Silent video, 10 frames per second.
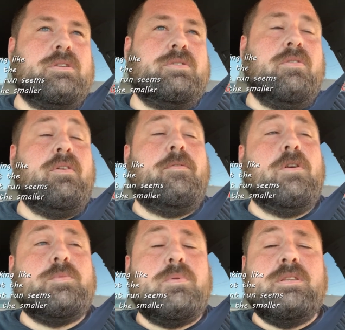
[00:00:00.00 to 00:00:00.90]
So the
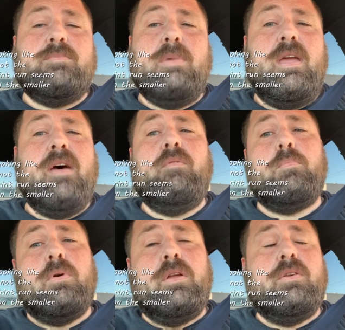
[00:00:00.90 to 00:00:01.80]
first prints may have a
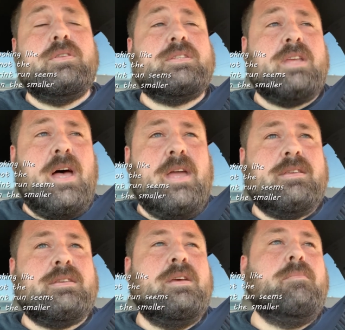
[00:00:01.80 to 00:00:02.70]
pretty good
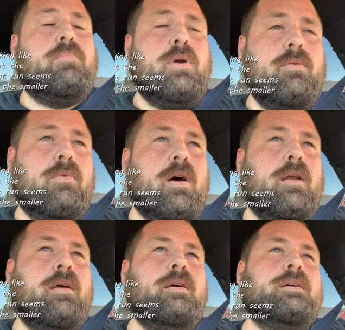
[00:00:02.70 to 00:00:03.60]
size print run,
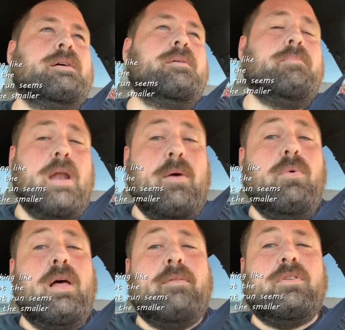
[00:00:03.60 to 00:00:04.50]
but I
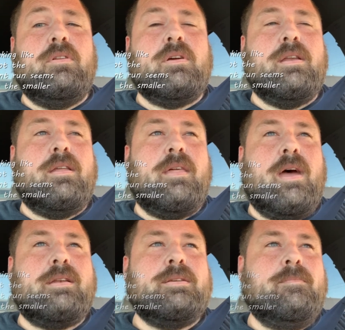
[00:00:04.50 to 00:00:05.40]
will have to look into that.